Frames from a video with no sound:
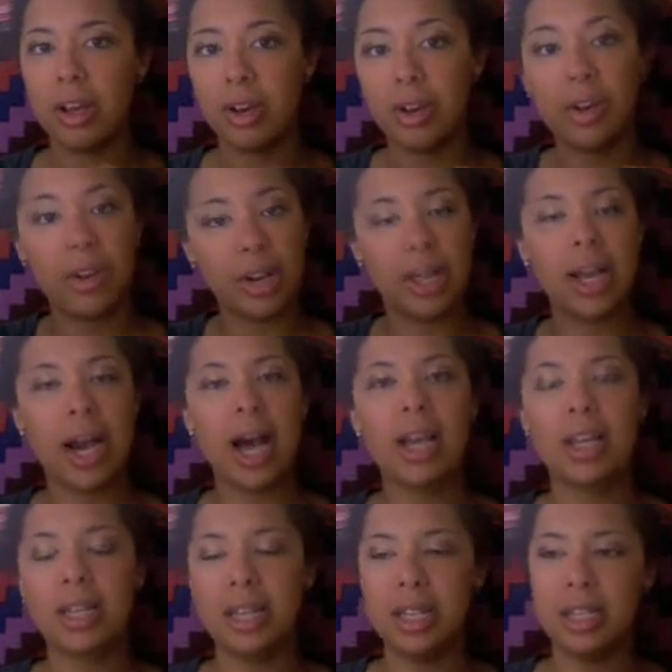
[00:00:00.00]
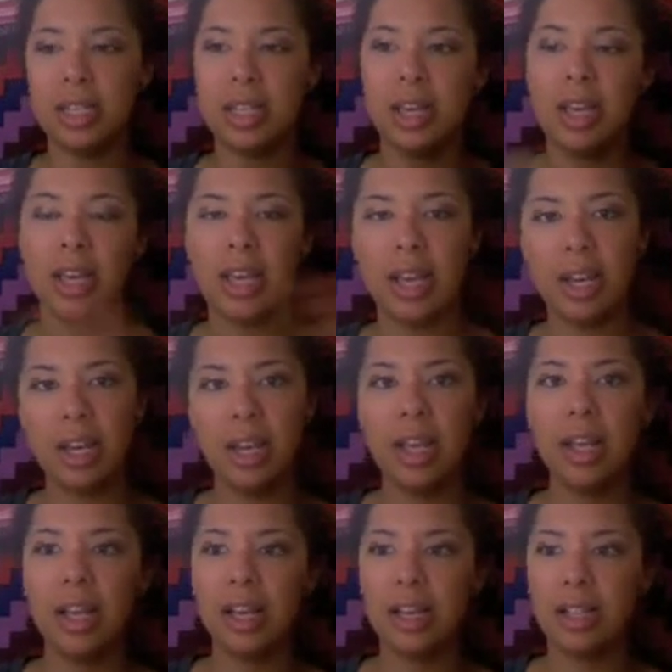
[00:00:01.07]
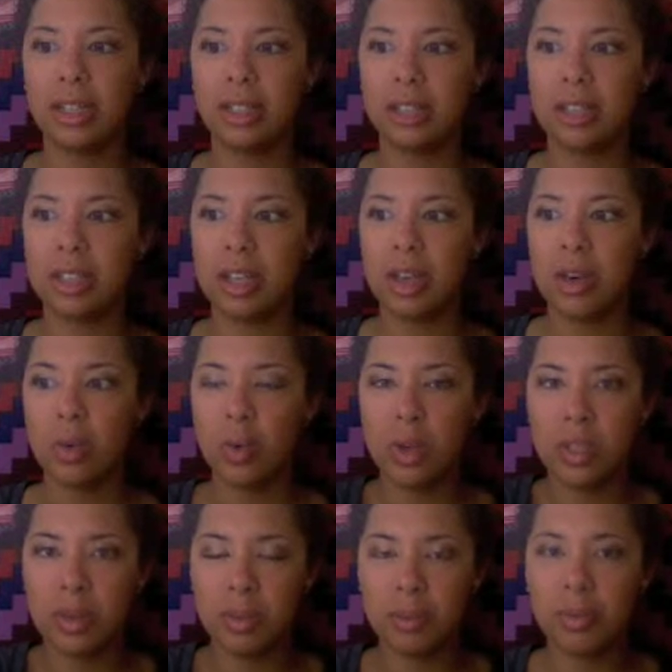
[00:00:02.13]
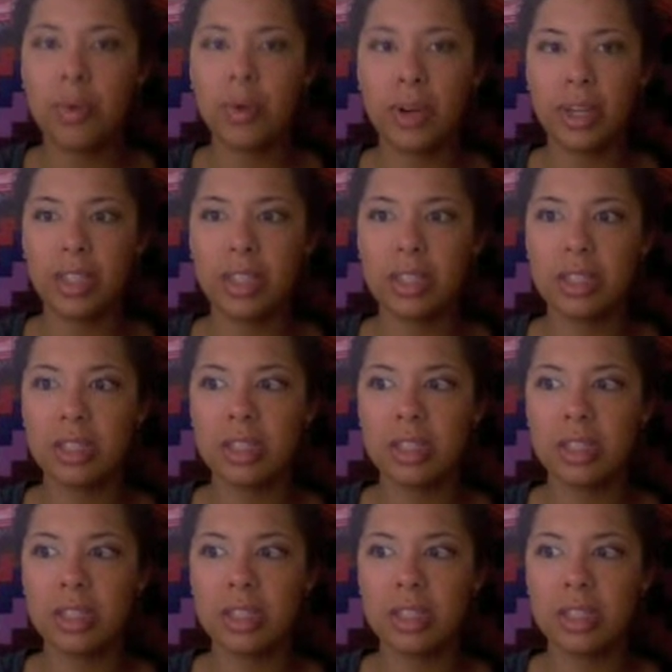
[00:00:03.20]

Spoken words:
early colonies and England was important